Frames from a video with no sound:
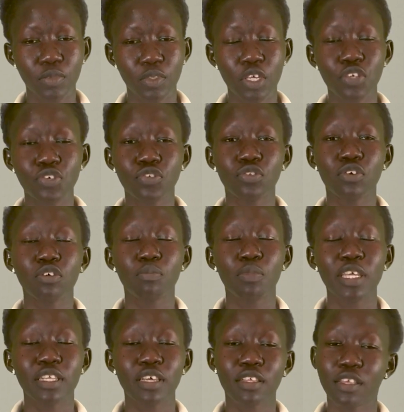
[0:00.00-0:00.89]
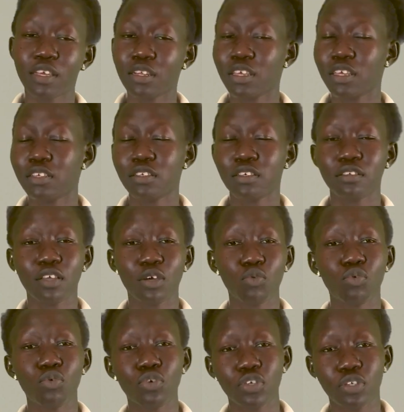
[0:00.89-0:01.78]
is not better than eating the
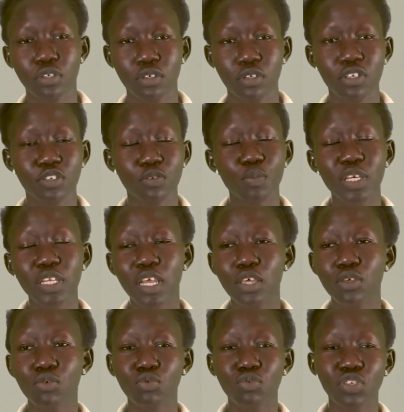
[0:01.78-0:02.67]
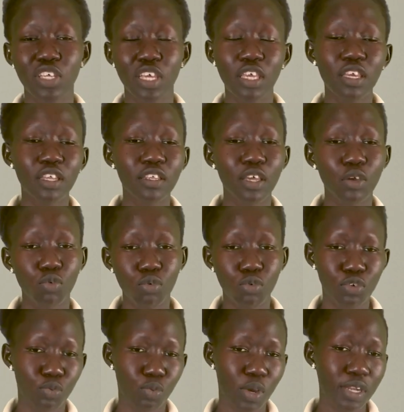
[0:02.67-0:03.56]
cooked. It's better you take in the
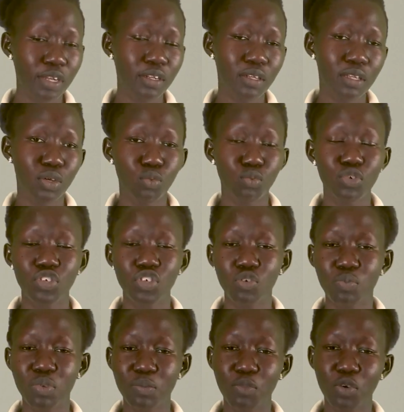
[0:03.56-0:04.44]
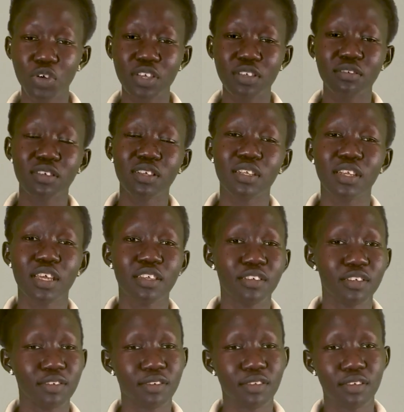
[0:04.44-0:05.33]
cooked one, which will be more easily
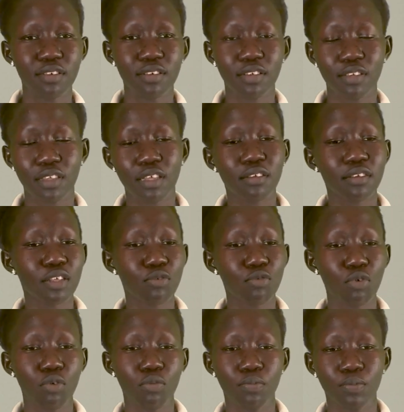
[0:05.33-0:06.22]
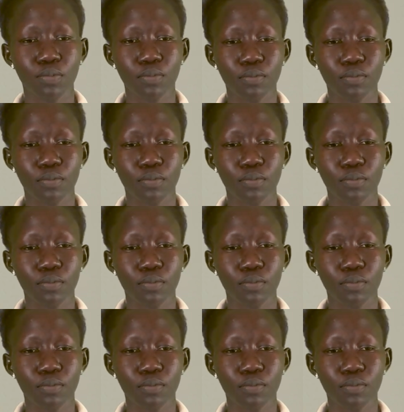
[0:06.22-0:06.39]
digested than the raw.